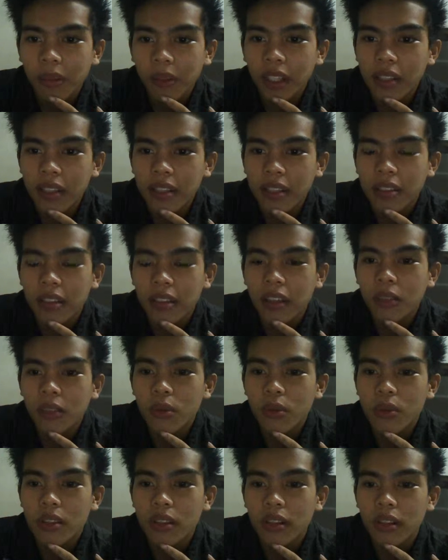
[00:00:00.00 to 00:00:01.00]
the
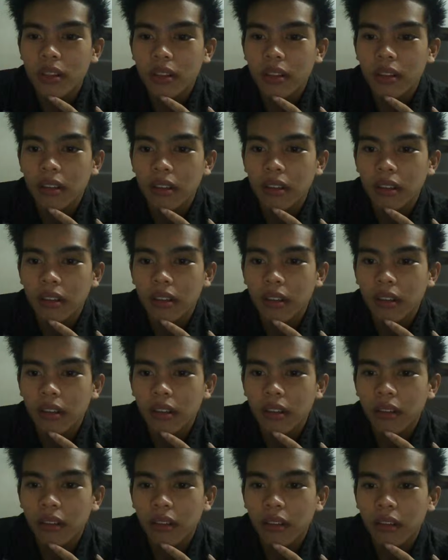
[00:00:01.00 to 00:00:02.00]
user
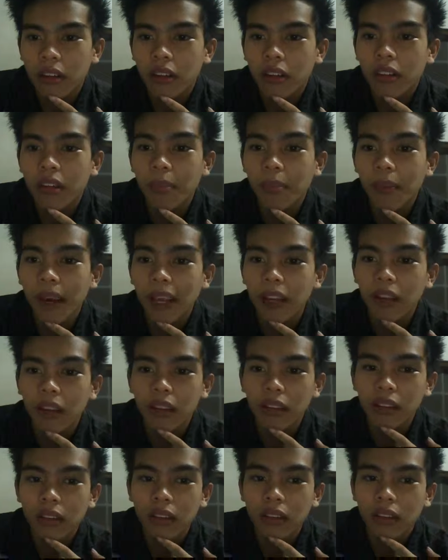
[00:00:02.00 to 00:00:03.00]
or the pilot